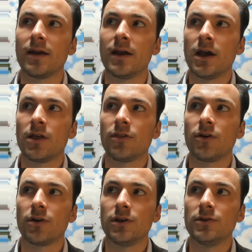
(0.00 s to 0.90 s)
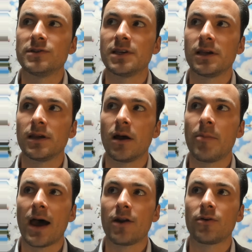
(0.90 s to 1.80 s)
they're using a
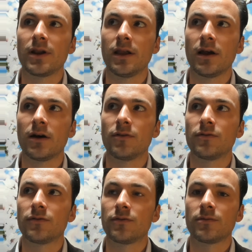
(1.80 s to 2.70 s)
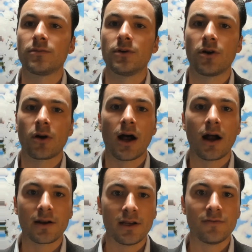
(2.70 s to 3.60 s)
battery of
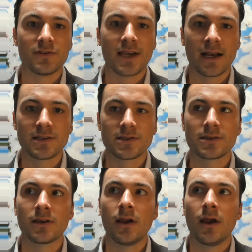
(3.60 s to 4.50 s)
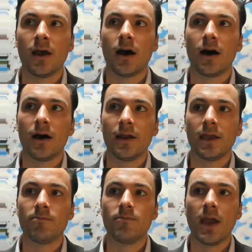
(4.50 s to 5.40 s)
neurocognitive tests, it
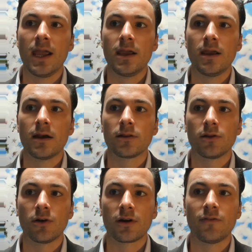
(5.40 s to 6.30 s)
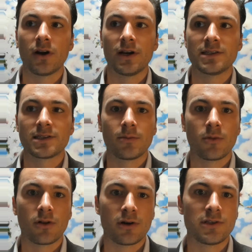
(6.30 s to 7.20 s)
may look very
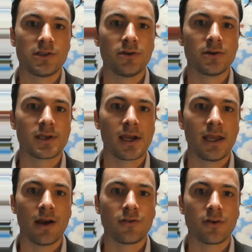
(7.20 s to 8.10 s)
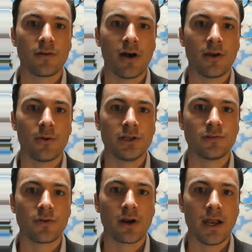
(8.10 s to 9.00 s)
similar to a psychiatric evaluation
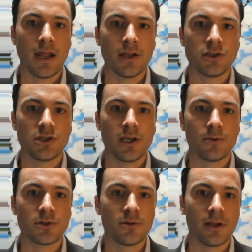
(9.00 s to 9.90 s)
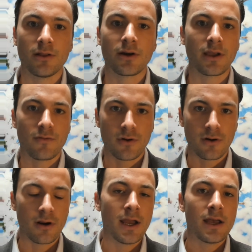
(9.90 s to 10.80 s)
for ADHD, which would be looking for
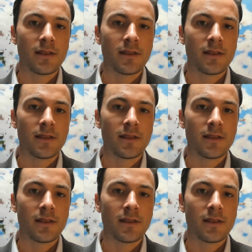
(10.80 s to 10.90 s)
these